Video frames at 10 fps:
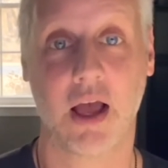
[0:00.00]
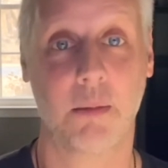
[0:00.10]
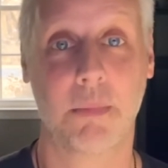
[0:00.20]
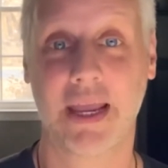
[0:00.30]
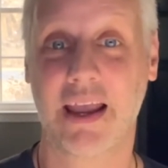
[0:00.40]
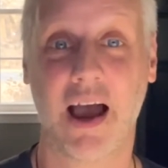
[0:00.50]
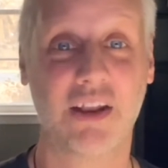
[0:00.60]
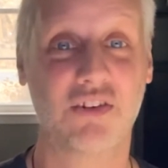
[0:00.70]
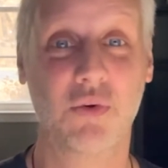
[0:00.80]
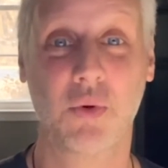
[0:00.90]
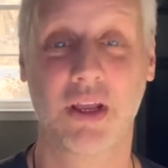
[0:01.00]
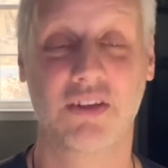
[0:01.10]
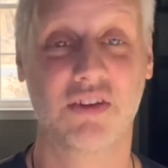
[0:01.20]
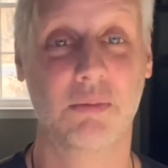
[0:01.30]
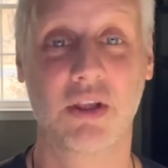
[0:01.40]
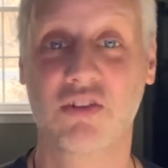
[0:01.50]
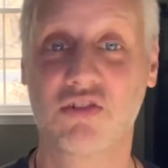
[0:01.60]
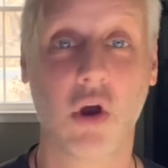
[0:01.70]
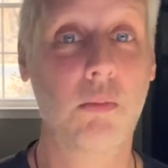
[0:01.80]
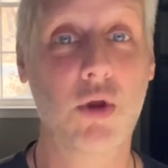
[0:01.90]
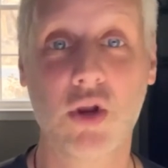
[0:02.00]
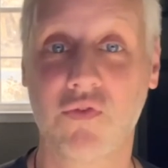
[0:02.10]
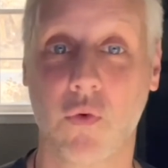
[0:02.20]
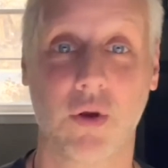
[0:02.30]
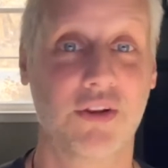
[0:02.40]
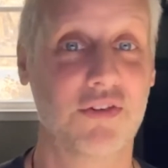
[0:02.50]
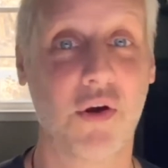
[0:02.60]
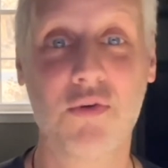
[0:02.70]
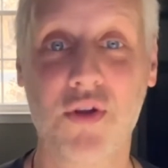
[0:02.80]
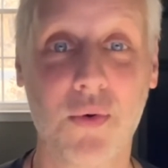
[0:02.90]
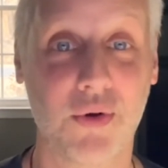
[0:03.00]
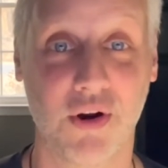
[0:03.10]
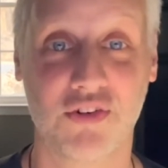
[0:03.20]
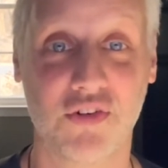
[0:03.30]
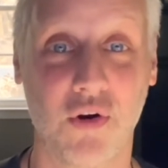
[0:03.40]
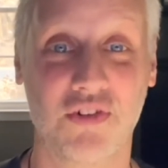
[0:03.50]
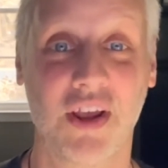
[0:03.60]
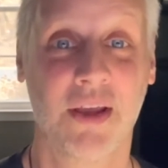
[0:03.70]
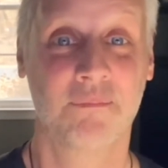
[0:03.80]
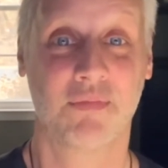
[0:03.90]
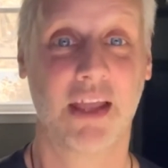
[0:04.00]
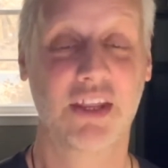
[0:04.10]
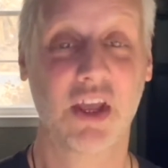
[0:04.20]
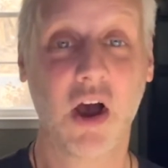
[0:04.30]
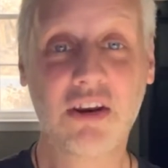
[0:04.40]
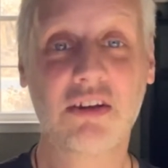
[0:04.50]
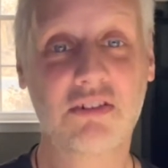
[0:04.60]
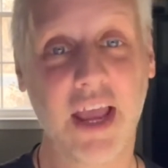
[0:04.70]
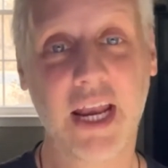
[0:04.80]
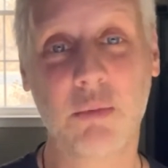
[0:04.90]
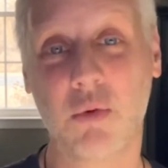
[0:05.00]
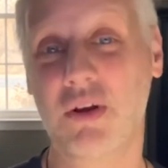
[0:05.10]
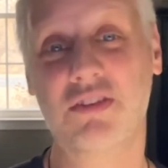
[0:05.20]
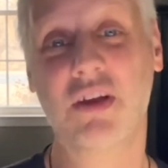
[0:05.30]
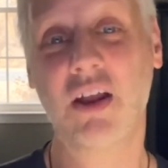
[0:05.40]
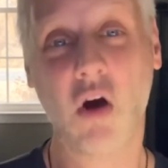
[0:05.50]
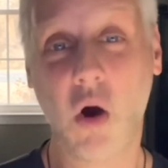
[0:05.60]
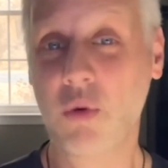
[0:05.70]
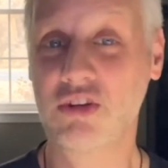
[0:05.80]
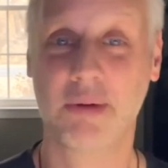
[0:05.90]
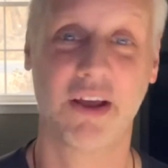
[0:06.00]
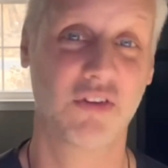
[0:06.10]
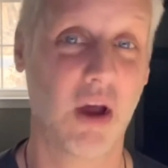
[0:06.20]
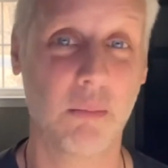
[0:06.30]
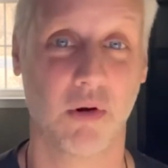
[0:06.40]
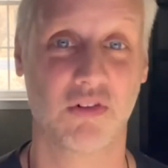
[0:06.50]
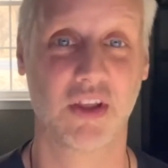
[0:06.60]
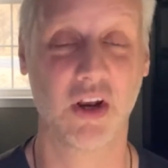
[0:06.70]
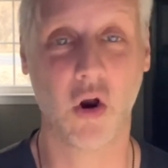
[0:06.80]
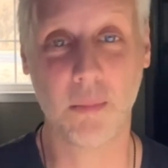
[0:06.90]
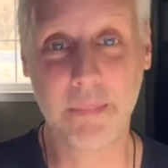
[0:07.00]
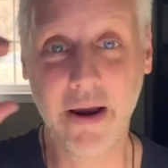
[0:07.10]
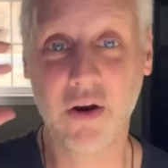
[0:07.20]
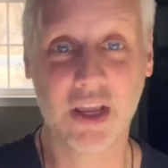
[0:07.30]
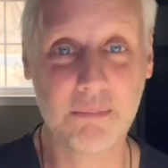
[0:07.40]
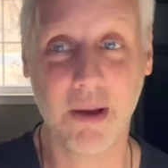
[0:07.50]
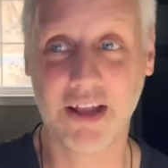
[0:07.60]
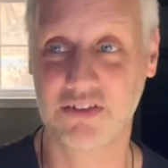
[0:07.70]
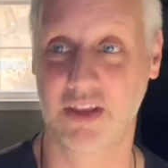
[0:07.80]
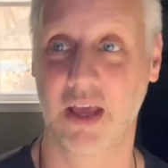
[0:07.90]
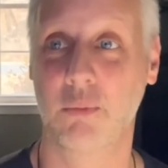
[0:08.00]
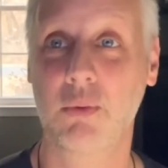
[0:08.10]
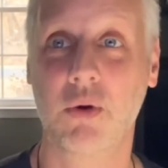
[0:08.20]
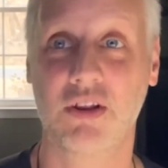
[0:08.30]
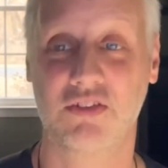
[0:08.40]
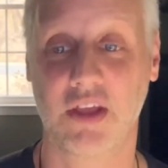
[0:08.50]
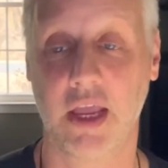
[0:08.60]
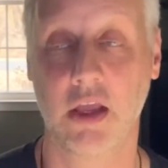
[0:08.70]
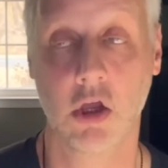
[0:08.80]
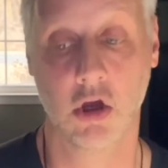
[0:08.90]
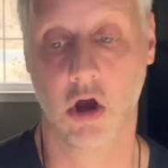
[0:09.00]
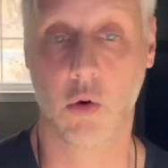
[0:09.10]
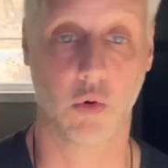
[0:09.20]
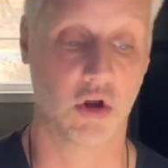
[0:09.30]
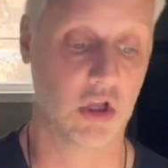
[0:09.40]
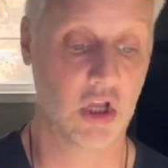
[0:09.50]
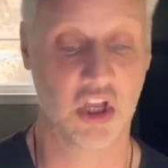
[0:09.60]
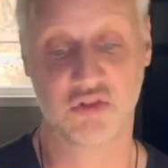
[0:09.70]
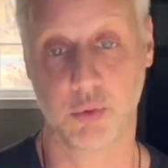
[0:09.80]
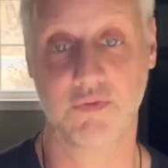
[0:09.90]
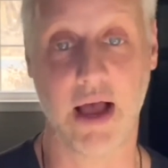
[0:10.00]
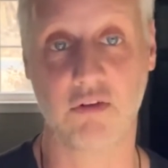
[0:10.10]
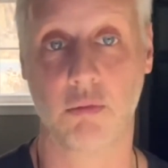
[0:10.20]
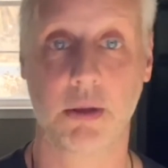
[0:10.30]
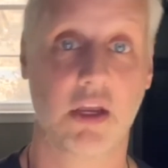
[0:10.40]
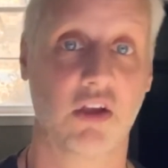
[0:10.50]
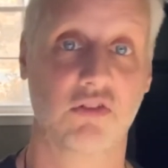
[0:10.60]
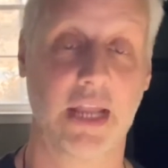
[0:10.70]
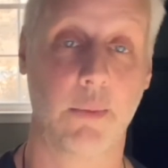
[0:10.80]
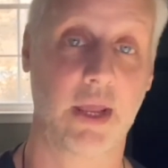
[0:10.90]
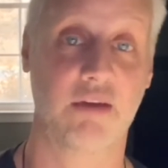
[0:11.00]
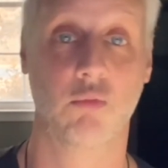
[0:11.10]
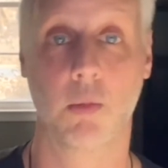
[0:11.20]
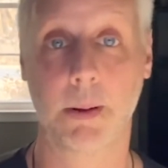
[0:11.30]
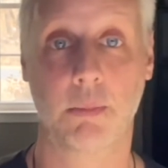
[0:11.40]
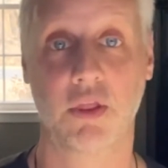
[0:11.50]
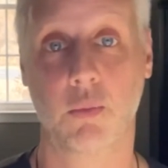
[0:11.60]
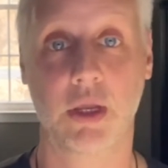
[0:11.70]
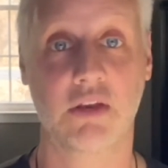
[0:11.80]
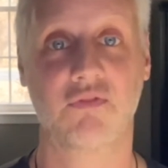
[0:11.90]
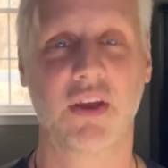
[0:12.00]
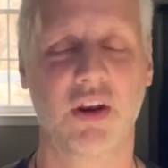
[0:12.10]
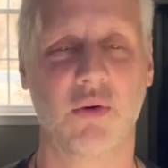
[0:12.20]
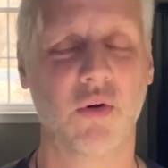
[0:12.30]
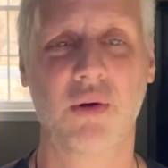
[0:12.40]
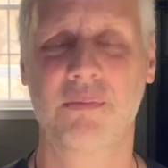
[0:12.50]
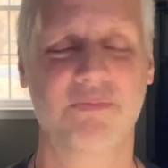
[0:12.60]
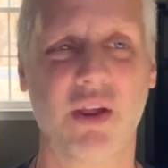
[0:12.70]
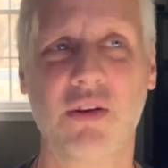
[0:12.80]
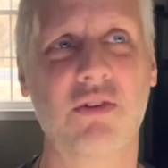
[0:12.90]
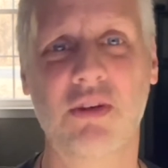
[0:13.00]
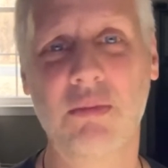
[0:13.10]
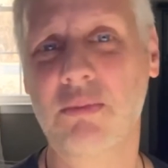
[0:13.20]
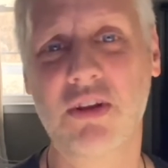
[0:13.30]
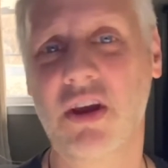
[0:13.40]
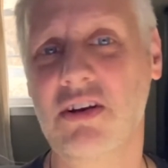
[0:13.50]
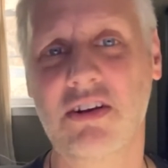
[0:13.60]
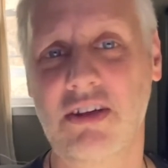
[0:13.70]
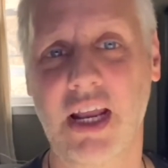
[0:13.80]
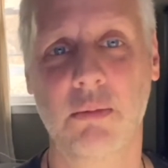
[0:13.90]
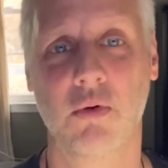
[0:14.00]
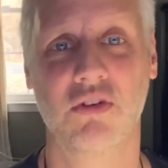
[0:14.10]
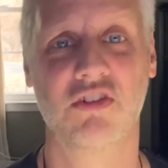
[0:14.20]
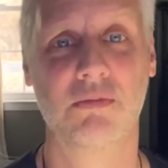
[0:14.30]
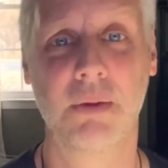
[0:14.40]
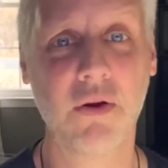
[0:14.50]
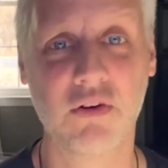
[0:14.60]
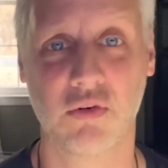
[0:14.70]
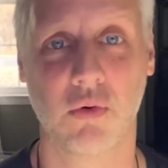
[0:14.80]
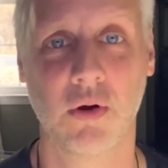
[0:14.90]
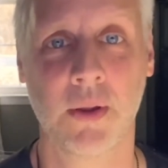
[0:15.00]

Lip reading: Man, God is doing something so beautiful and so new in our church. And the uncontainable is not always about numbers. In our American mindset, we want to say, oh, well, it's revival because now we have more people than we can fit in a room. No, sometimes the uncontainable is spiritual.